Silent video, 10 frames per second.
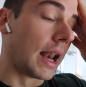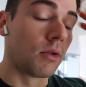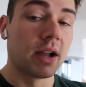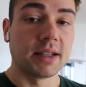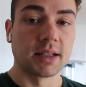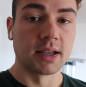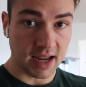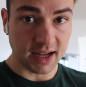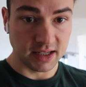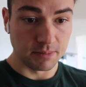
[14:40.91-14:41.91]
Anyways,
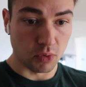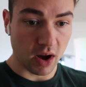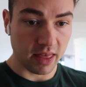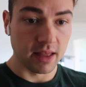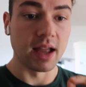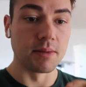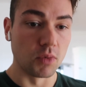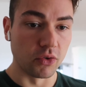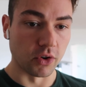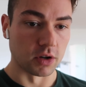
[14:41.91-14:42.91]
take a deep breath and
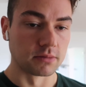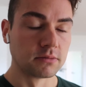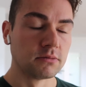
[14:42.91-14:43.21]
move on.